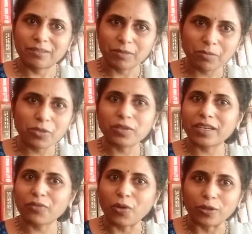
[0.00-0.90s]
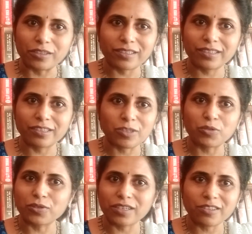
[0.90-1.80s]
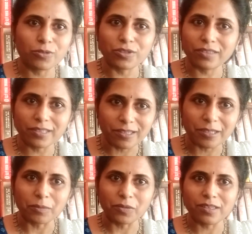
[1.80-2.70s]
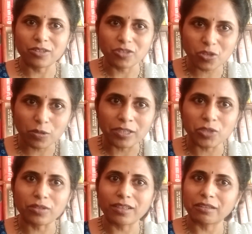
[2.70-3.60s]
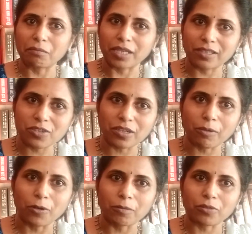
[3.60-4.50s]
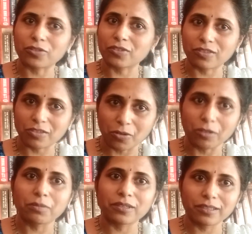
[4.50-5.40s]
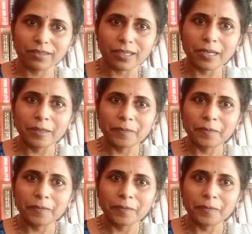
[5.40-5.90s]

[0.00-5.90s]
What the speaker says: Remember, we have alternate dispute resolution systems just to ensure that the mainstream court process is not burdened.